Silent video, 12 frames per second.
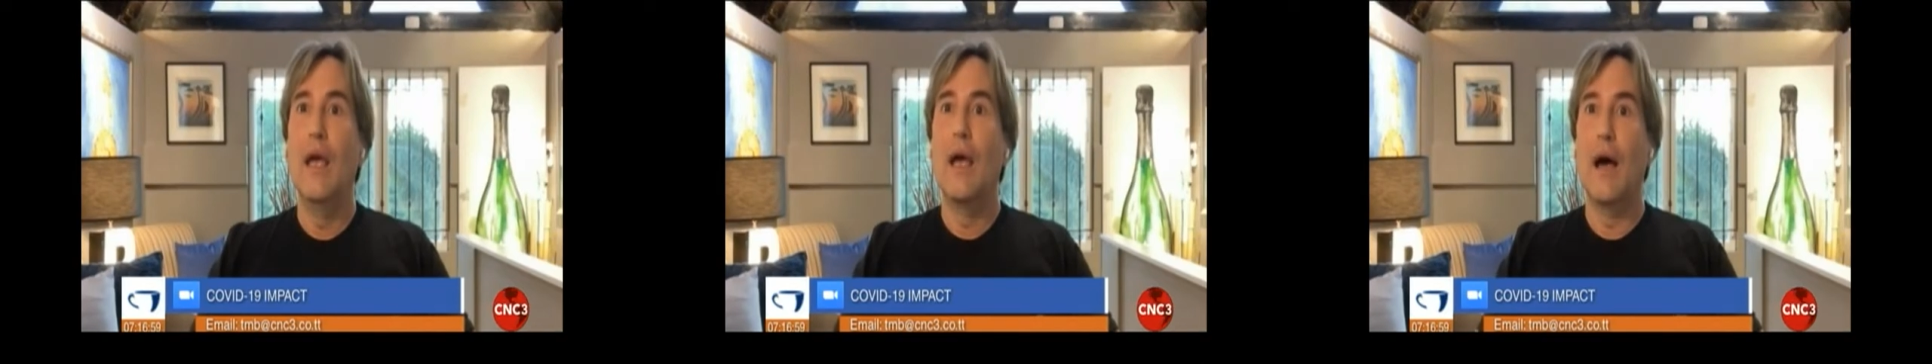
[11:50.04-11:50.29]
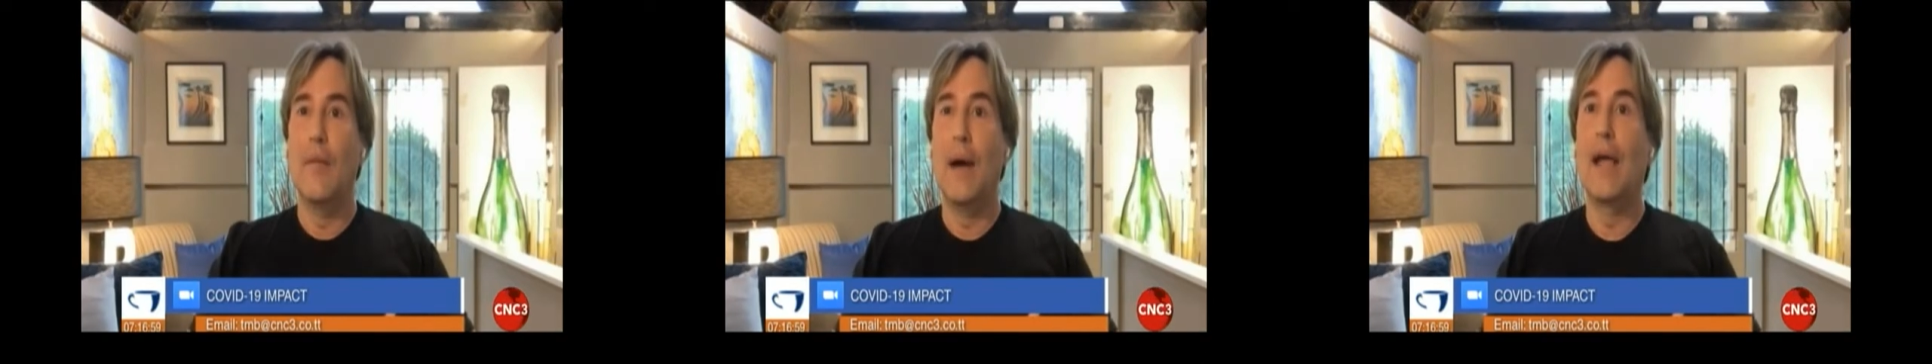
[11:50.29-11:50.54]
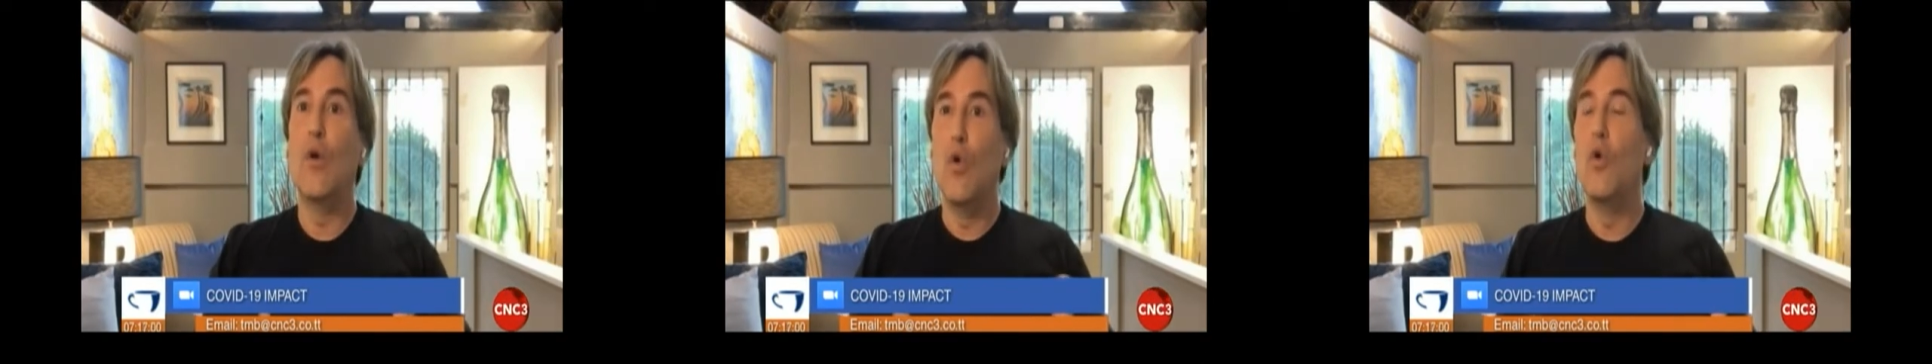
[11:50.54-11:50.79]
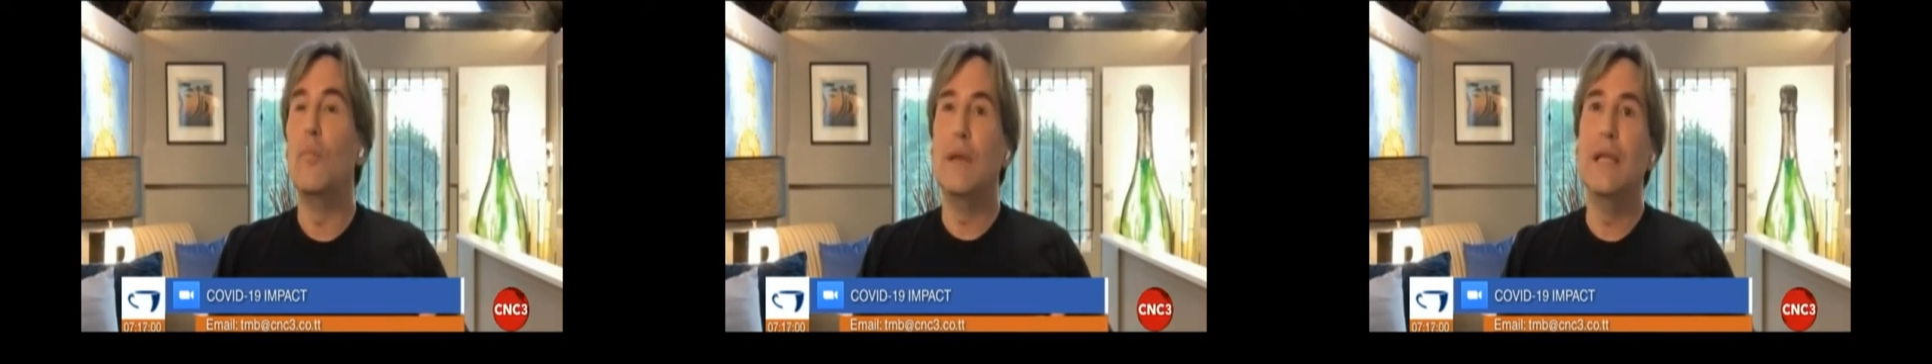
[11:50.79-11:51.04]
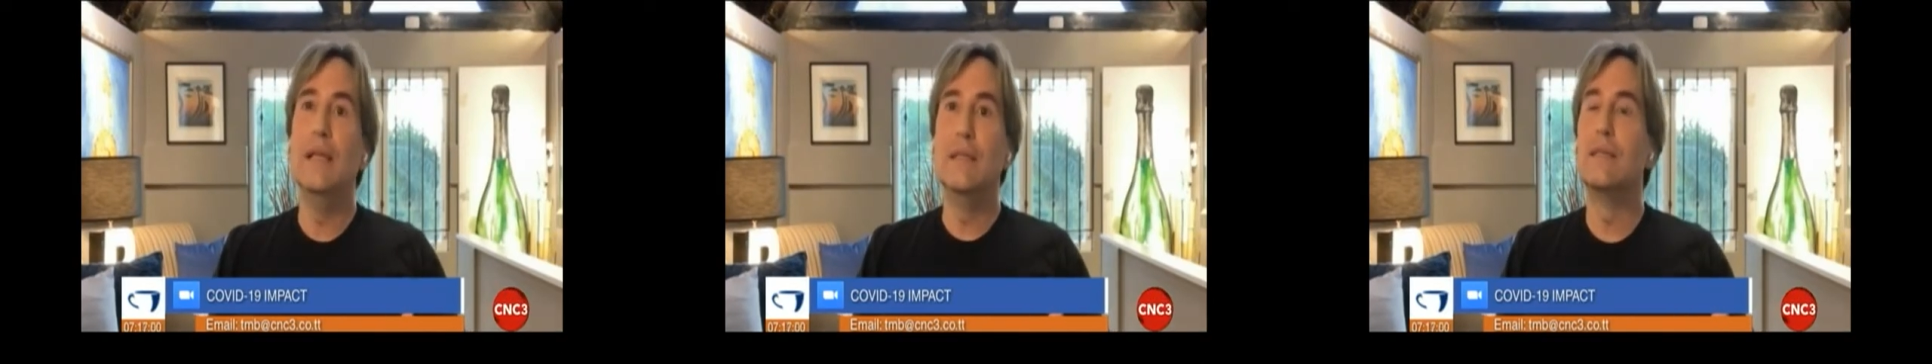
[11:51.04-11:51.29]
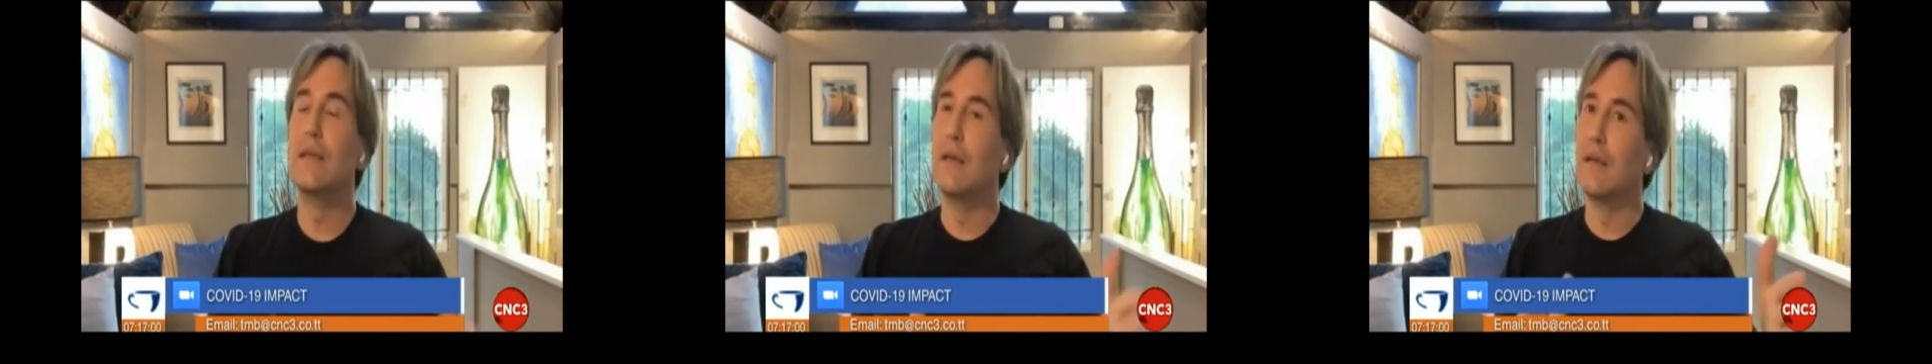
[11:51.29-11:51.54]
my home
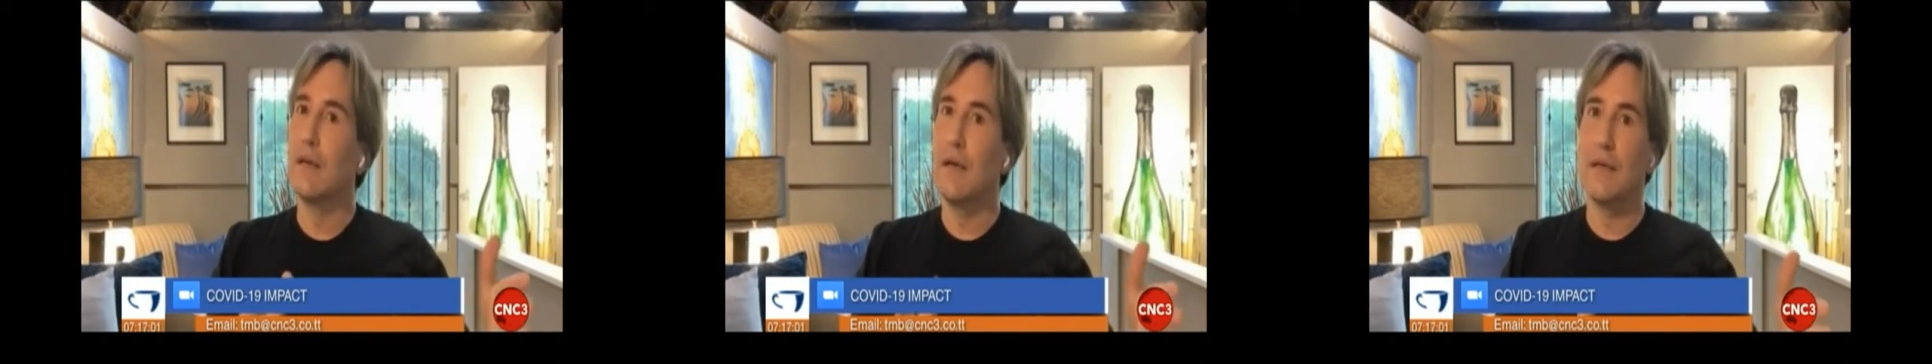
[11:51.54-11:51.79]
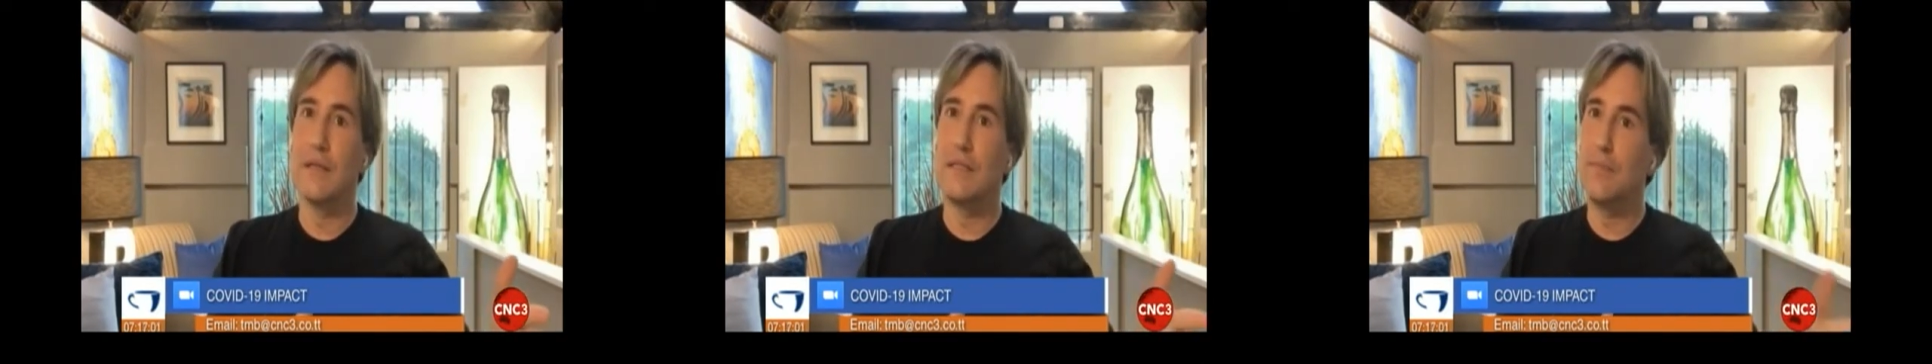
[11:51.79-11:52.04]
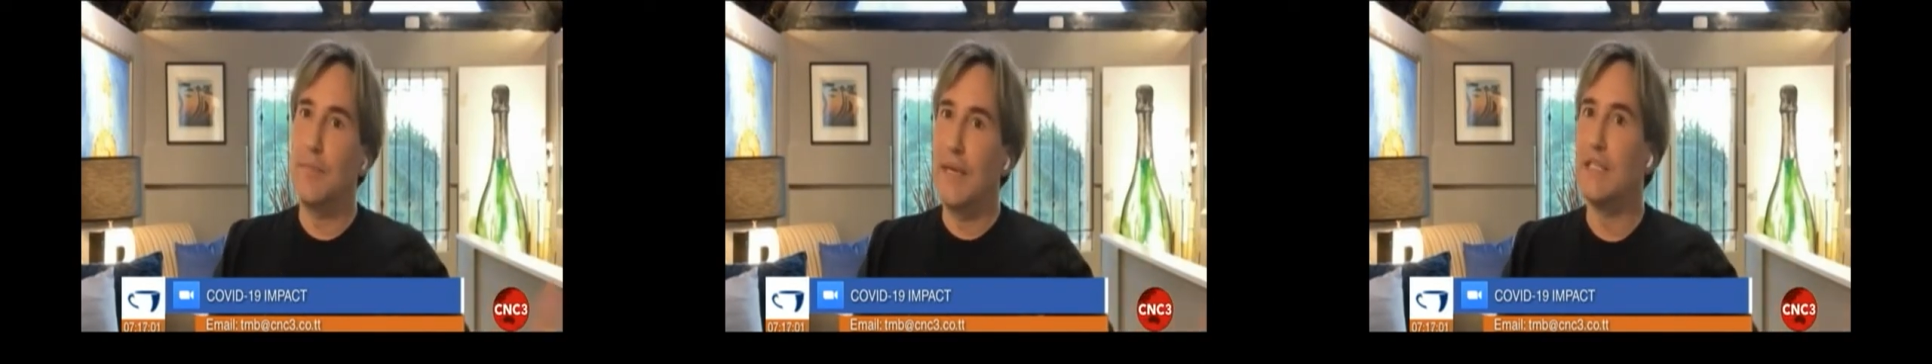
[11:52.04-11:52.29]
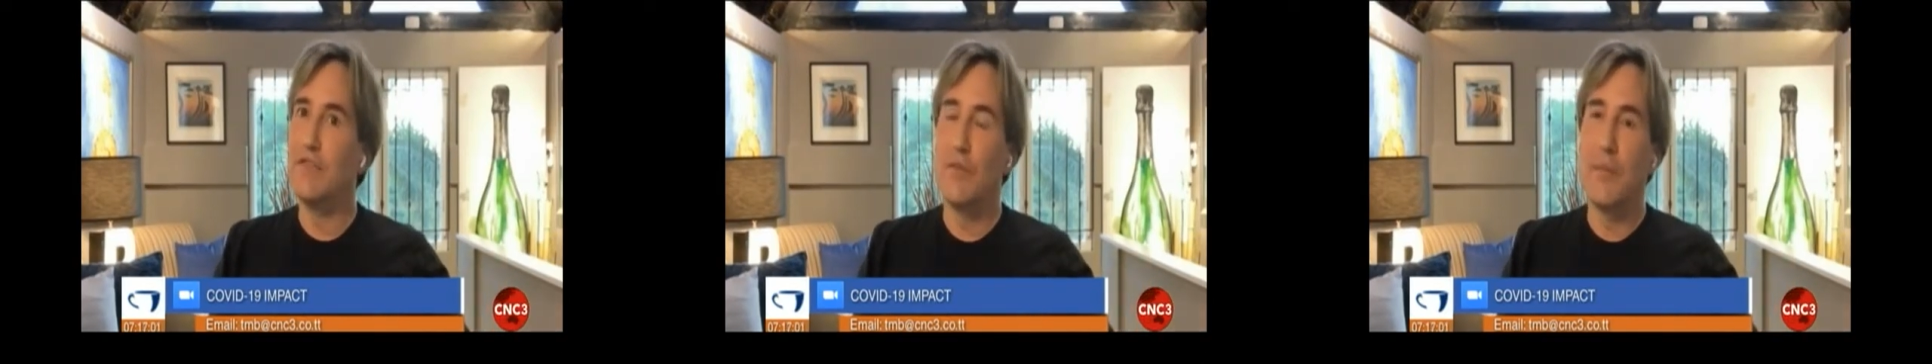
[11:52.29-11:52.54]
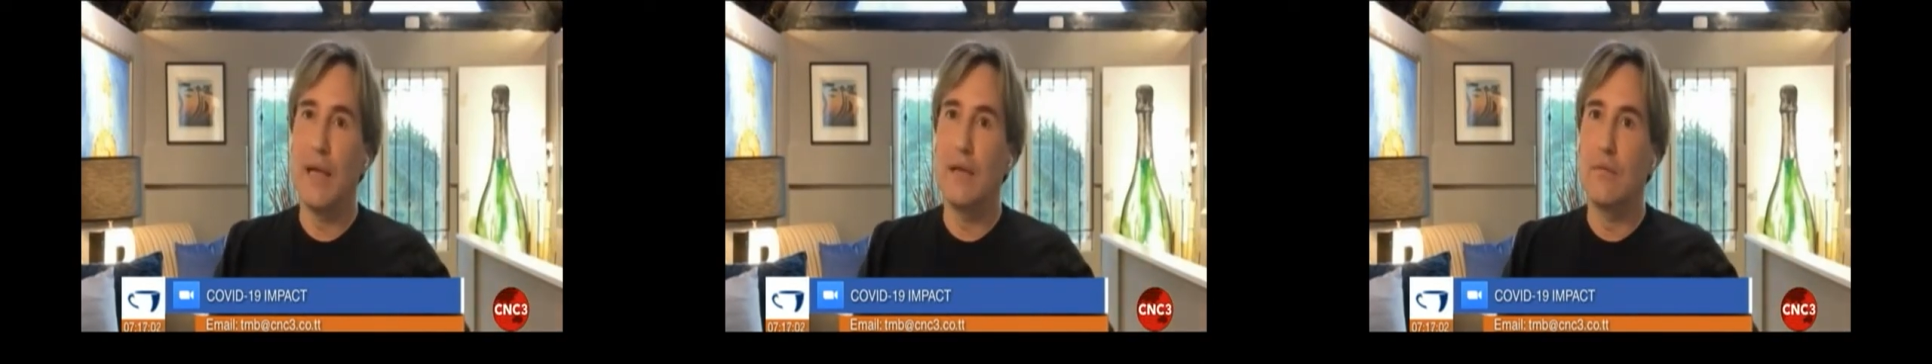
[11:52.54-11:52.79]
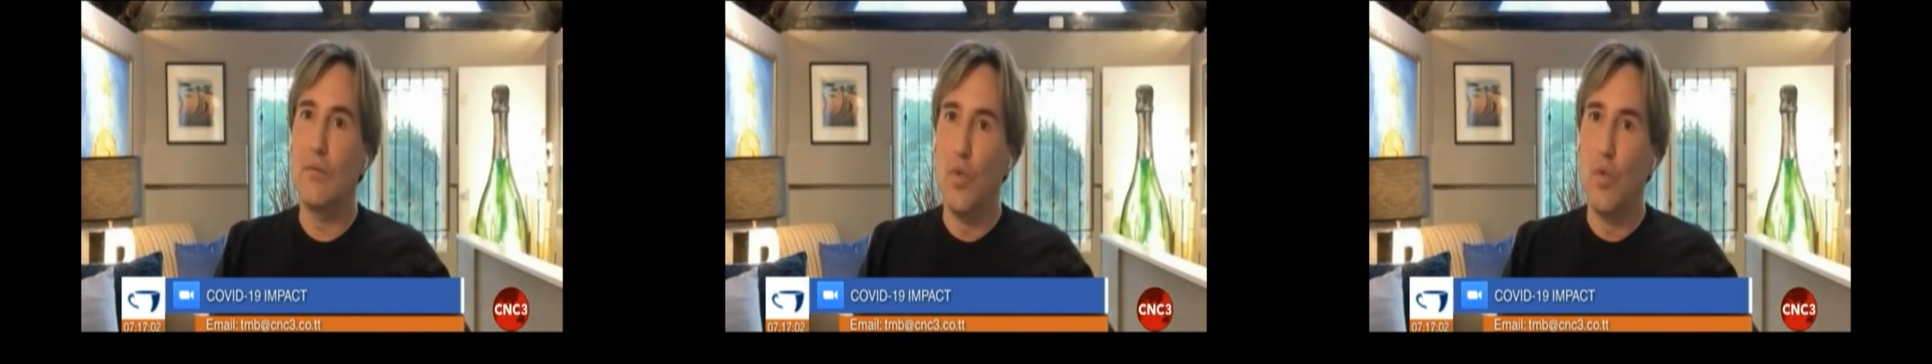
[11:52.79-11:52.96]
needs a space for my